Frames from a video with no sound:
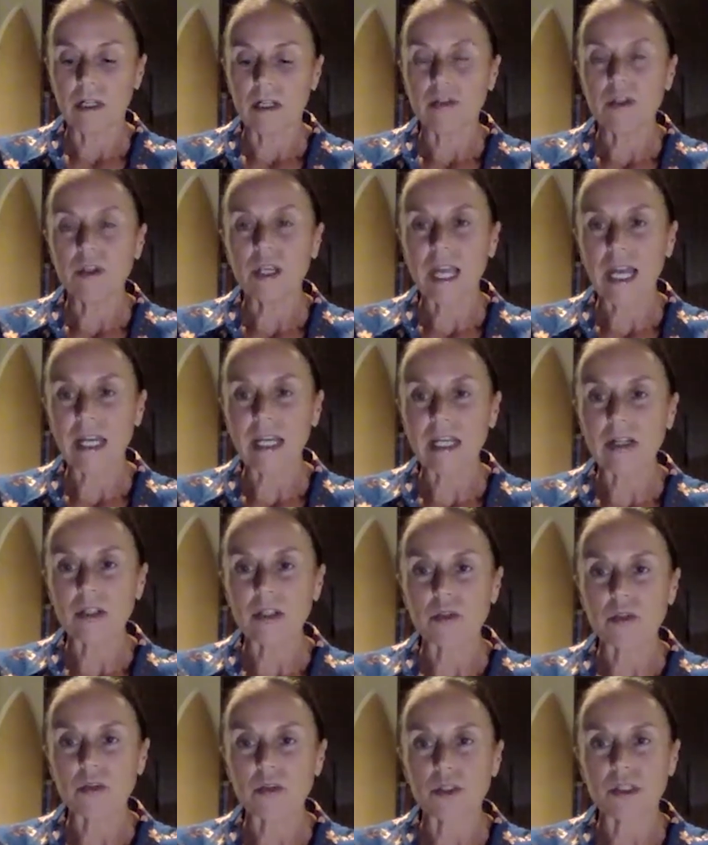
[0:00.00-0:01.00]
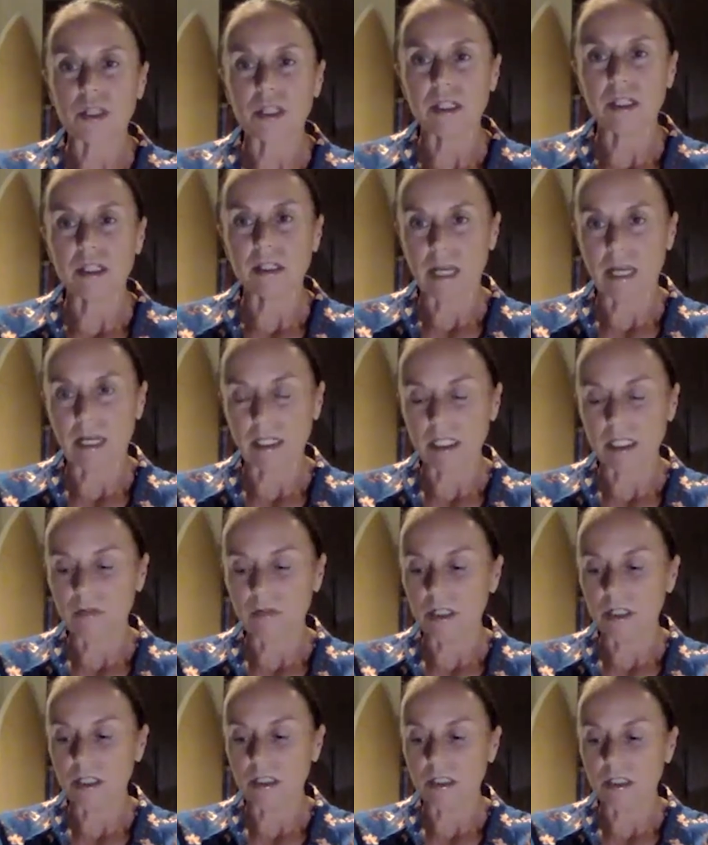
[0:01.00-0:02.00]
You can outsource these
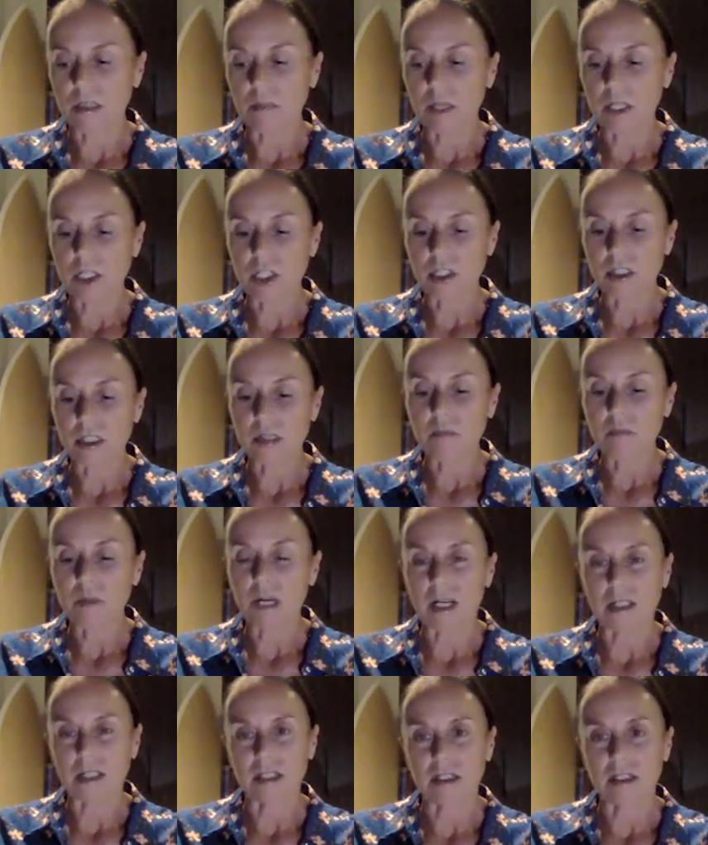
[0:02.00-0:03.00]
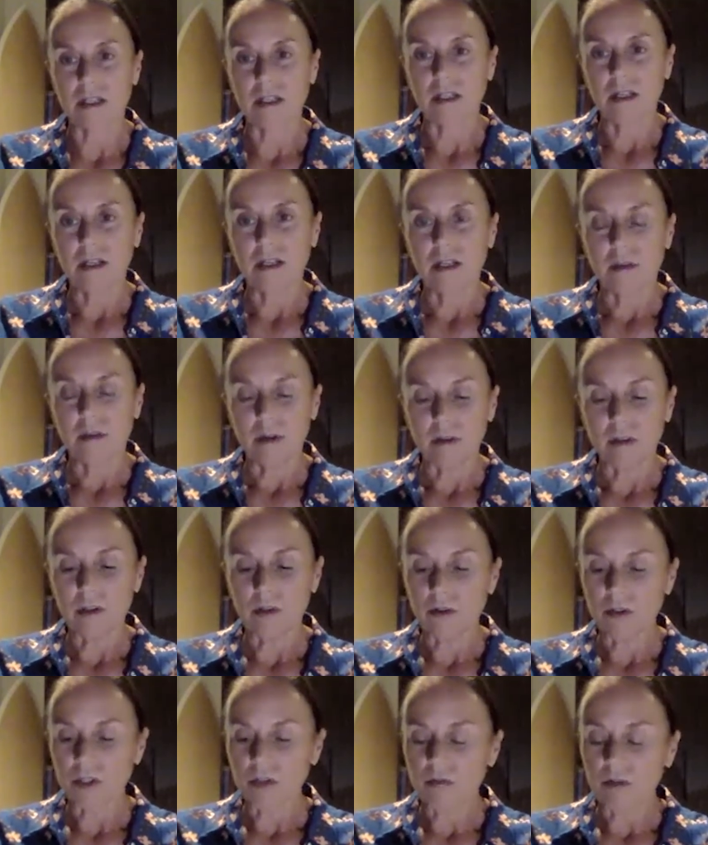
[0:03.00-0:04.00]
activities to specialists, but whether
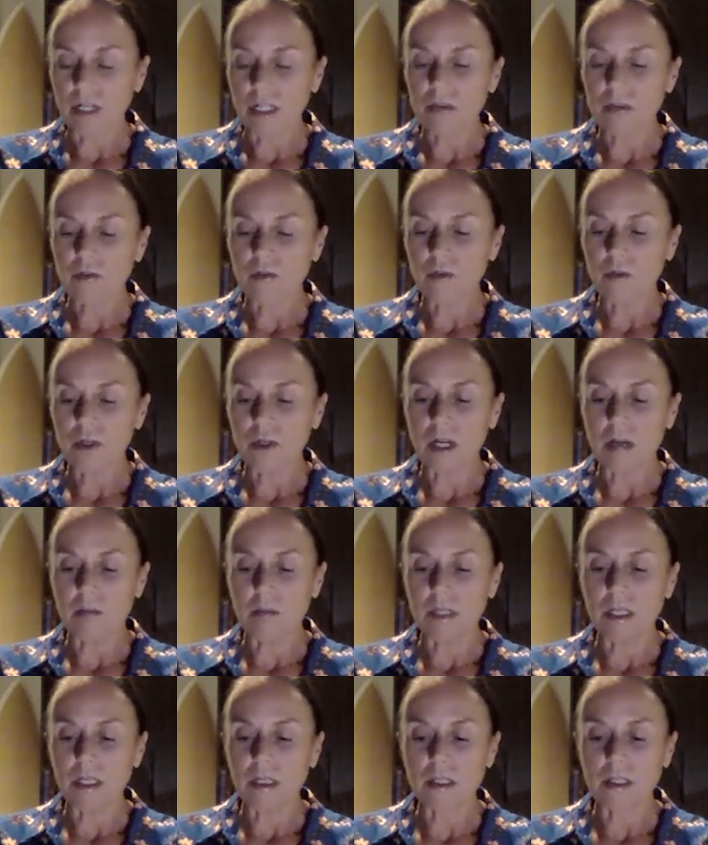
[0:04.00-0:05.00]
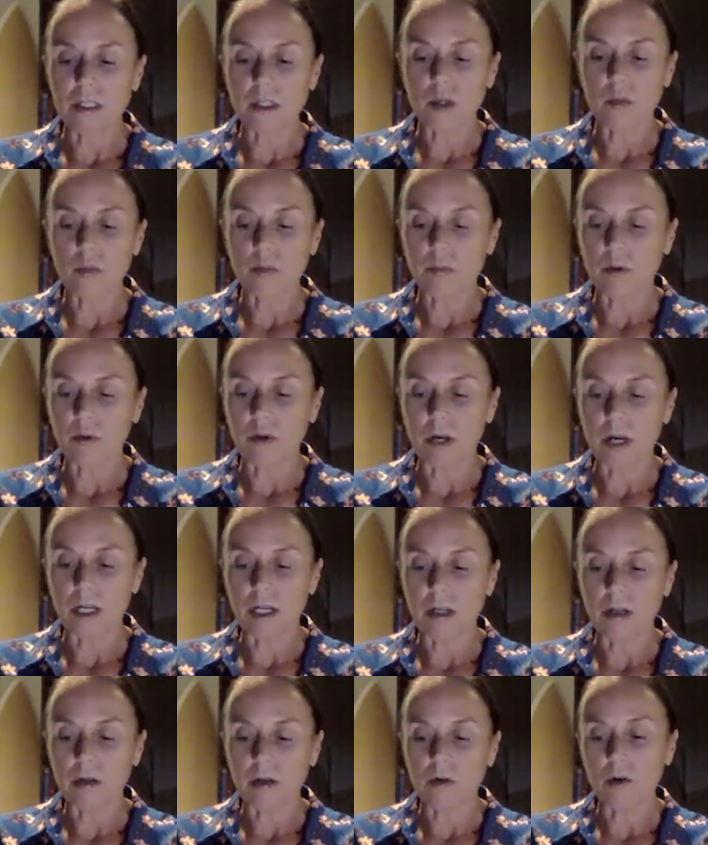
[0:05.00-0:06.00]
you're a director of your company, a sole
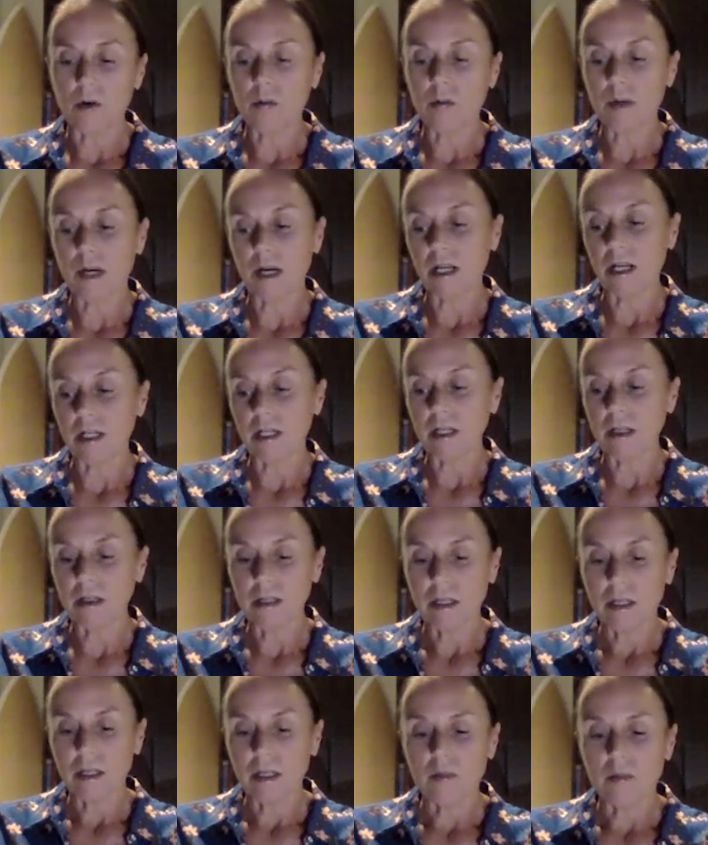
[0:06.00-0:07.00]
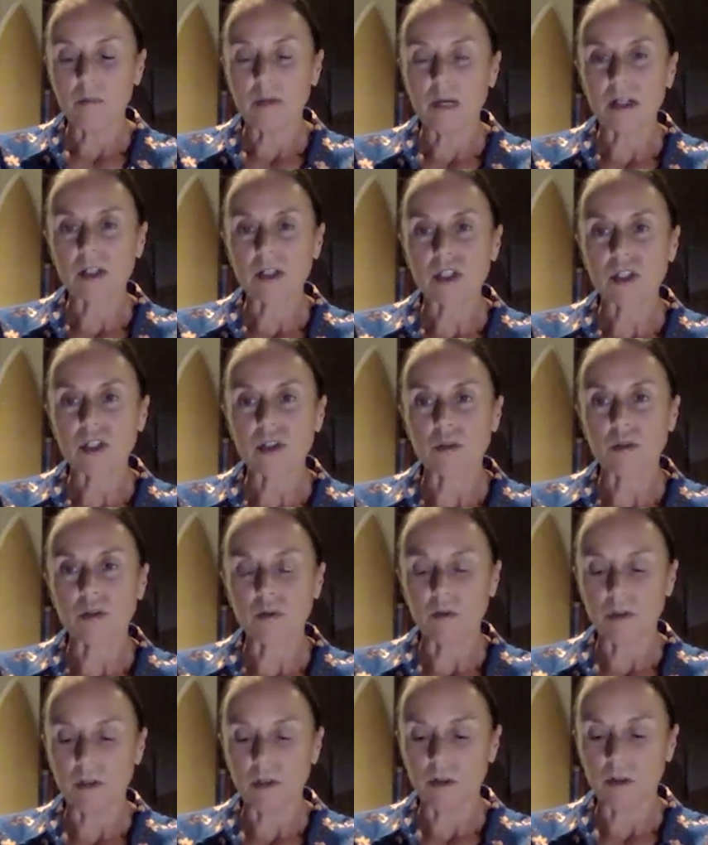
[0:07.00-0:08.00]
proprietor or a partner, the buck stops
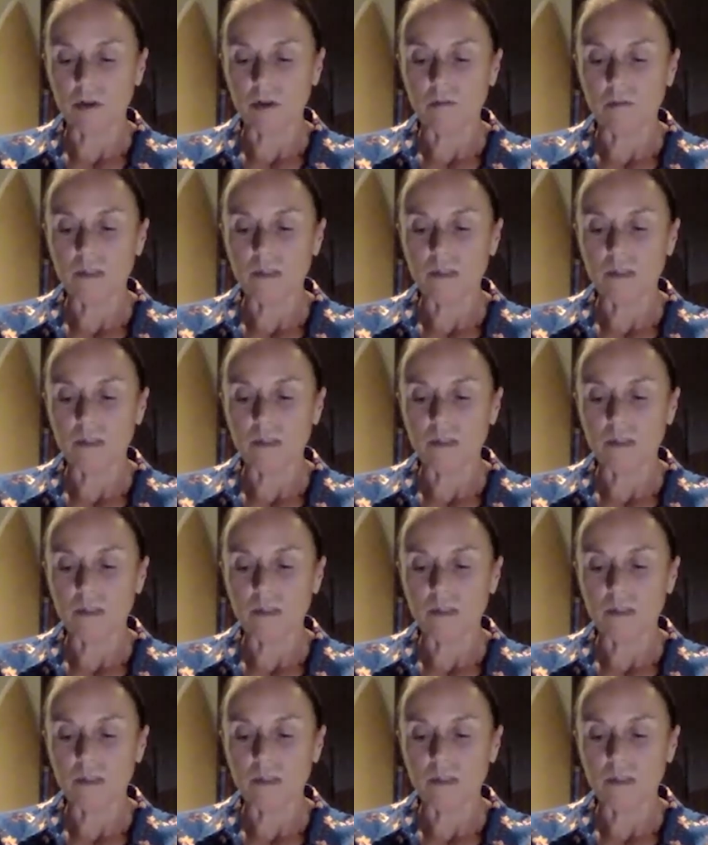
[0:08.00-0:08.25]
with you.